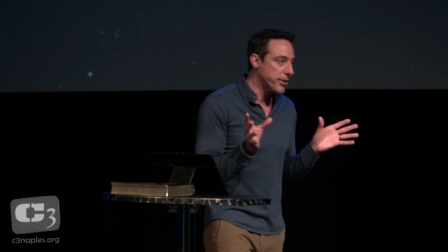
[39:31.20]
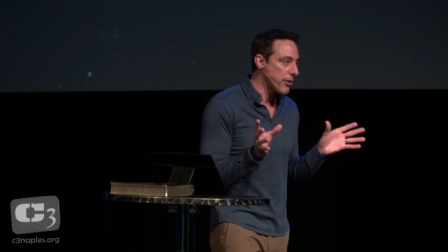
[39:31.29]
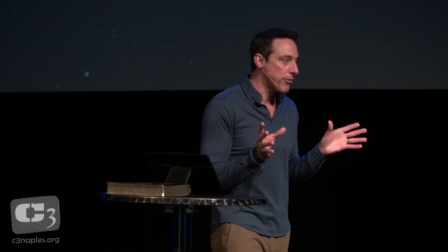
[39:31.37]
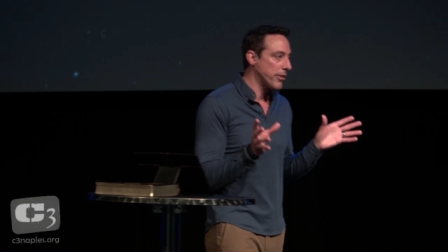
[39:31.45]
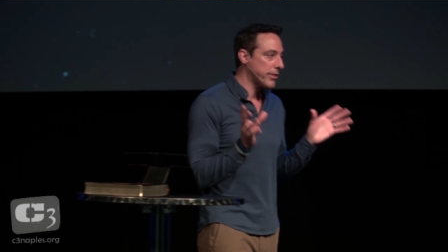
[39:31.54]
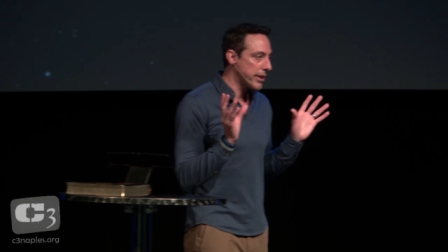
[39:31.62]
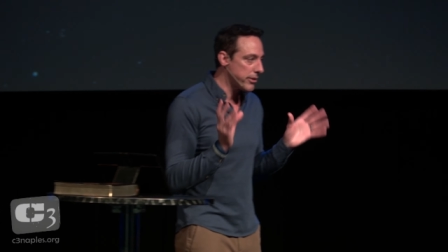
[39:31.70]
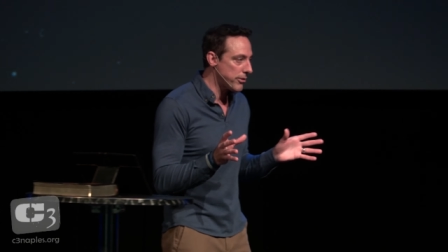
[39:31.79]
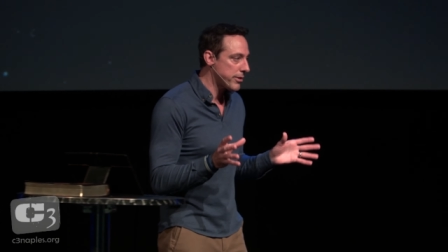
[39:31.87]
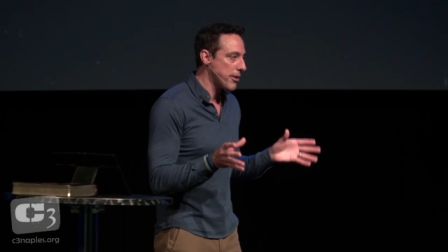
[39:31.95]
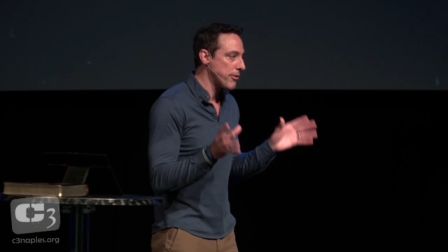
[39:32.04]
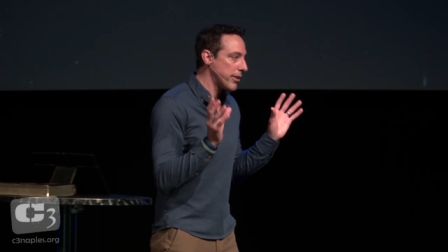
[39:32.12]
the wrong thing, don't
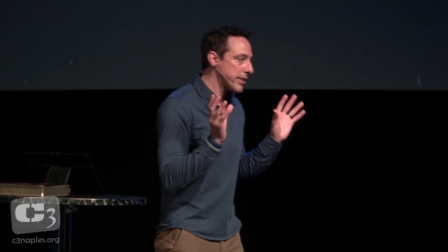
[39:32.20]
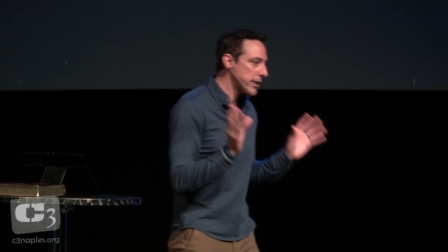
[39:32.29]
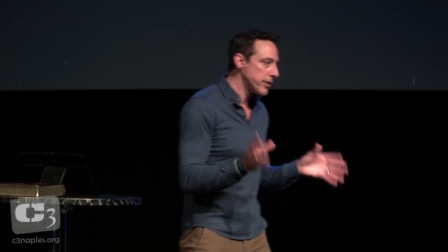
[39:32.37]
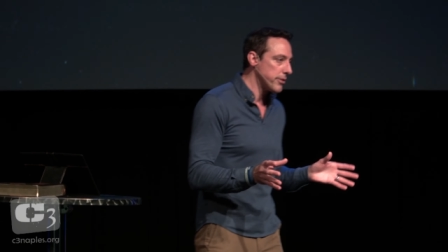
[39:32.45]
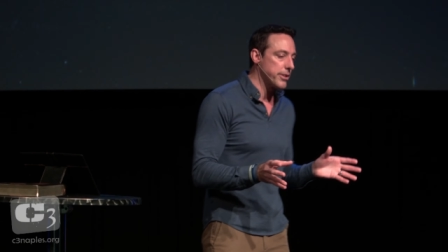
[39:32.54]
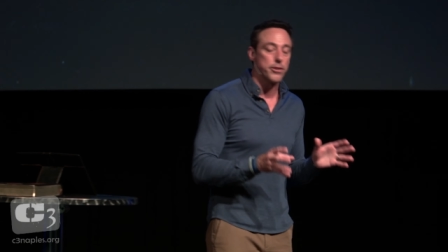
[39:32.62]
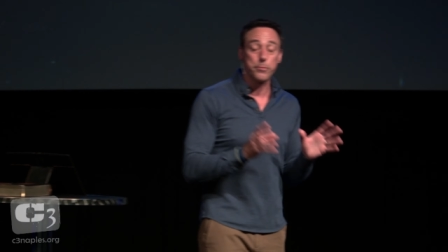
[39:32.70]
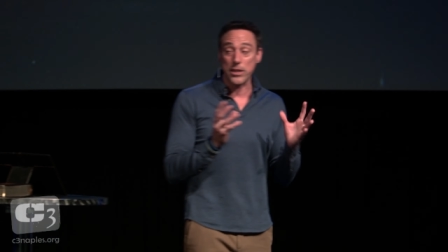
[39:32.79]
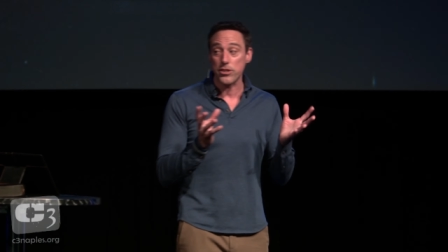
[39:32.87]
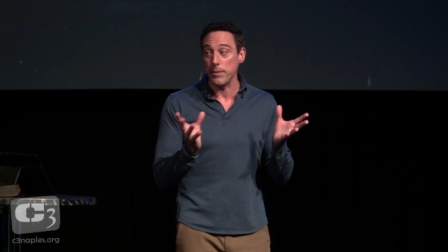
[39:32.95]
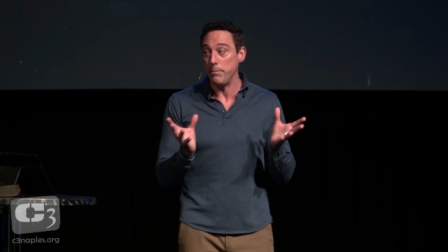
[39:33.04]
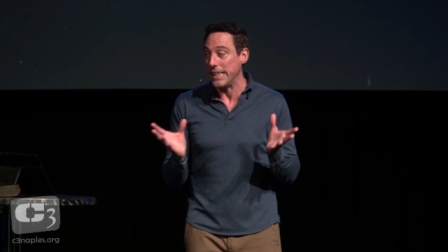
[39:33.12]
say the wrong thing, don't,
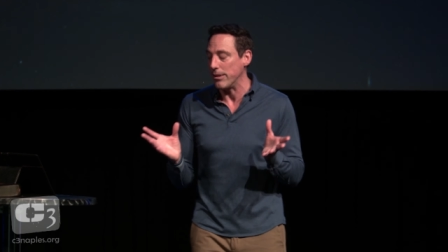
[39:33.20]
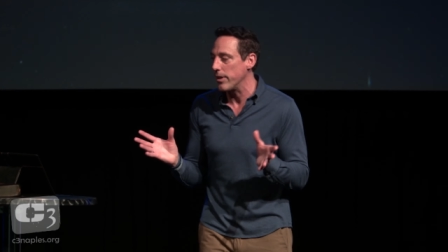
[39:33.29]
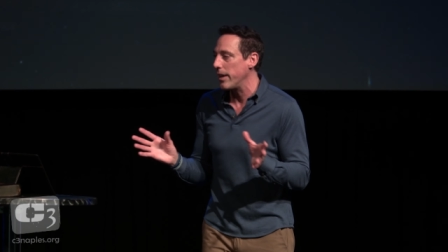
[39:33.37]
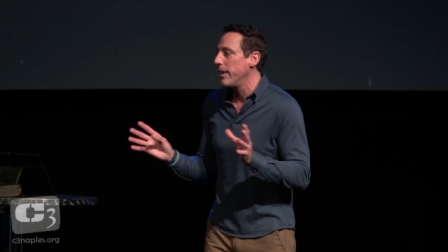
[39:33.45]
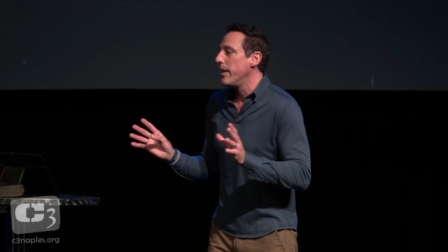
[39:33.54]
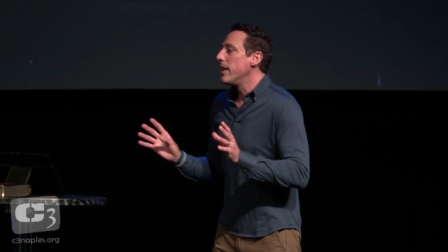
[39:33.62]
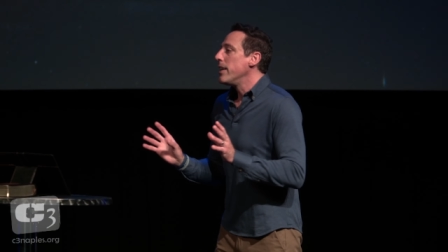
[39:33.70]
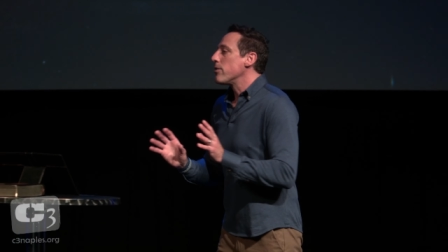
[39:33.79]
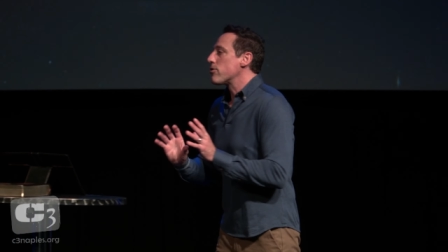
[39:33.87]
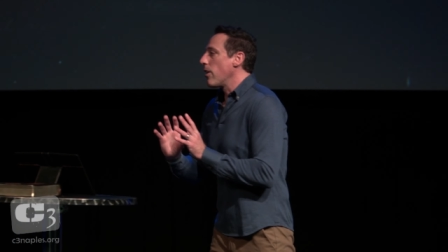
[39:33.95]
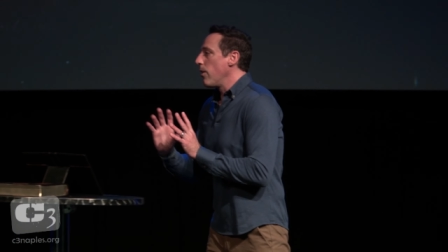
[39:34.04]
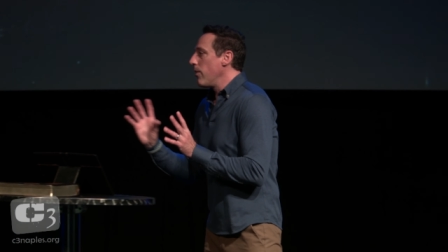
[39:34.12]
especially me, right?
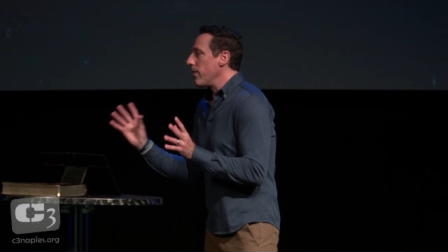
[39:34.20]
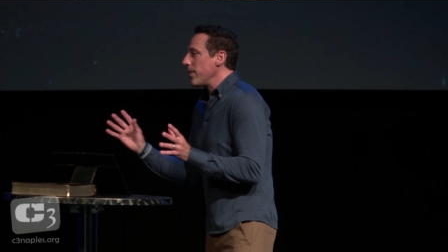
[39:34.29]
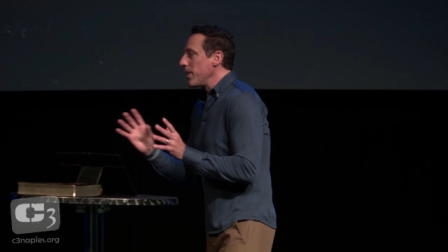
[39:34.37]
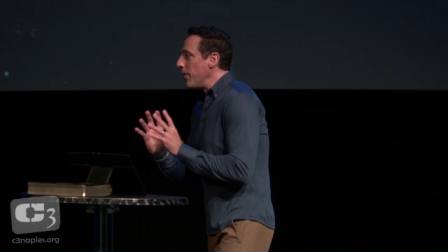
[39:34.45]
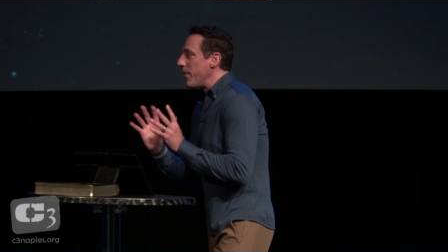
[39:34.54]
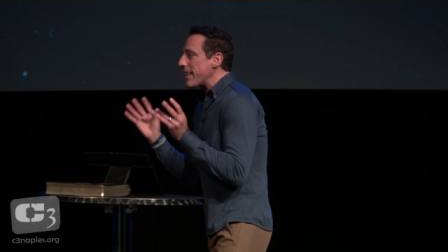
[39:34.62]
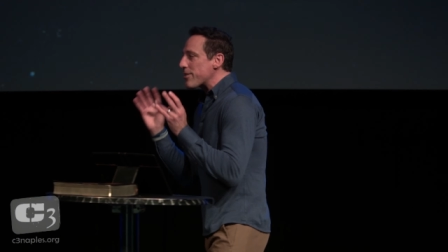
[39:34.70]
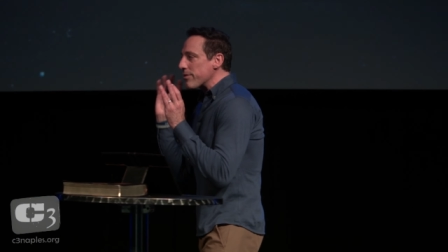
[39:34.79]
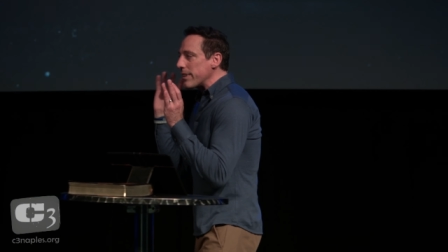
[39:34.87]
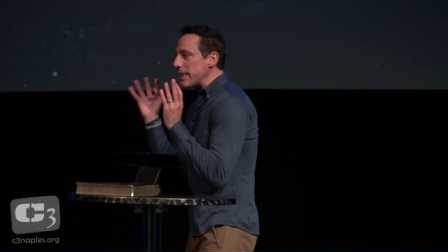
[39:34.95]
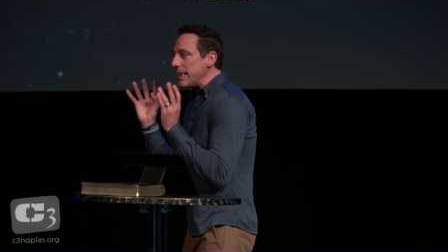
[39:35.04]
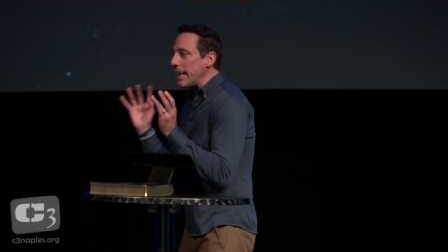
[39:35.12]
So, you know, that's
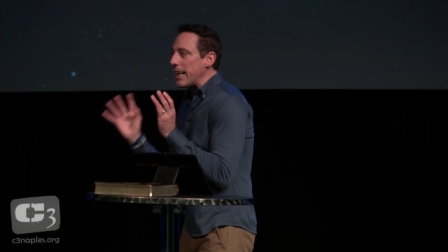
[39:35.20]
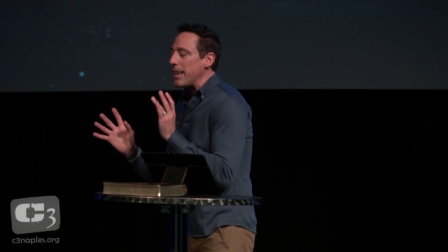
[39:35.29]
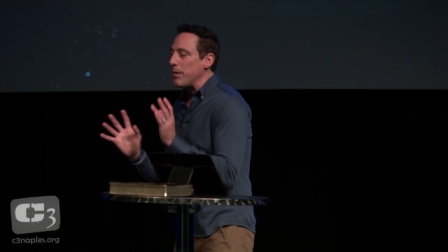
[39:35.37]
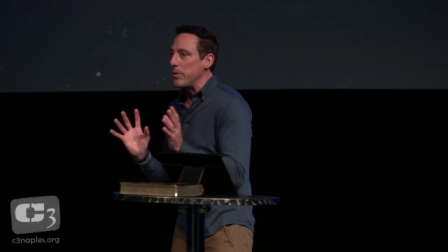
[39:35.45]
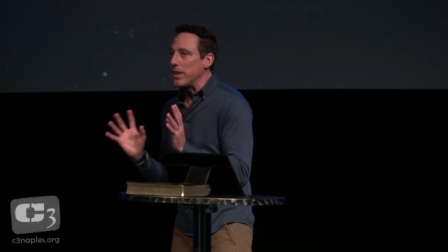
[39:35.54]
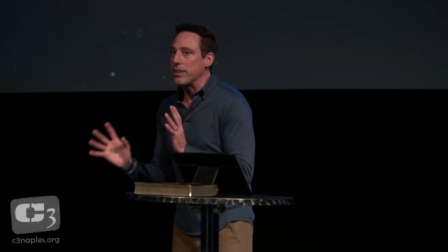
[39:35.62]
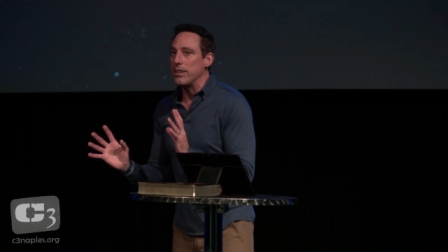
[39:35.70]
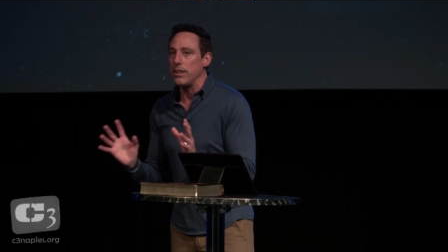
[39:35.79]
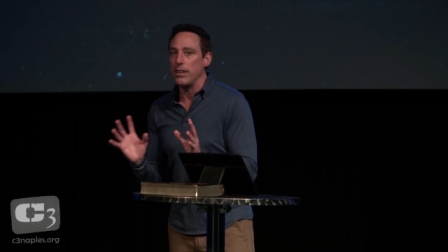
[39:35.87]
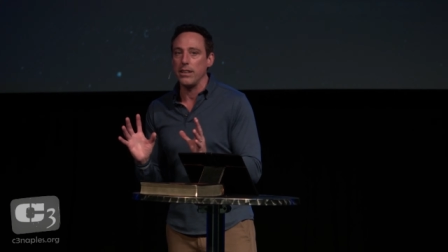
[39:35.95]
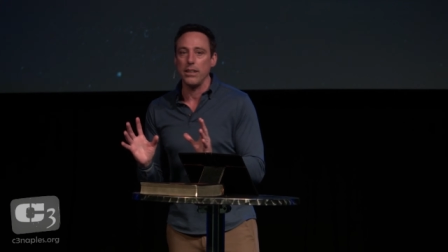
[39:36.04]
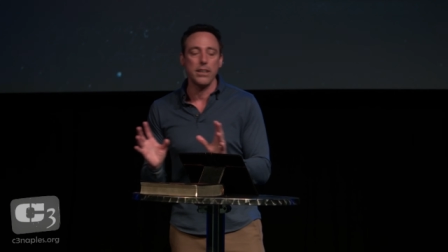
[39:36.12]
really it. And I'm like,
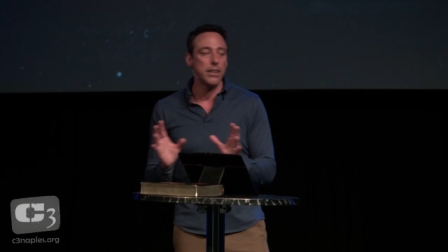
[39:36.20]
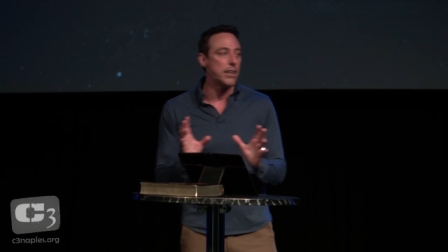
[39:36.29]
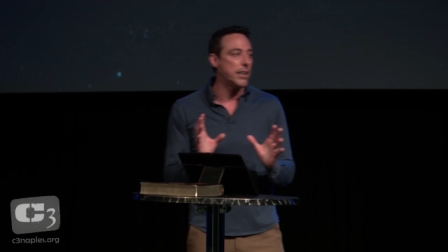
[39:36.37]
oh,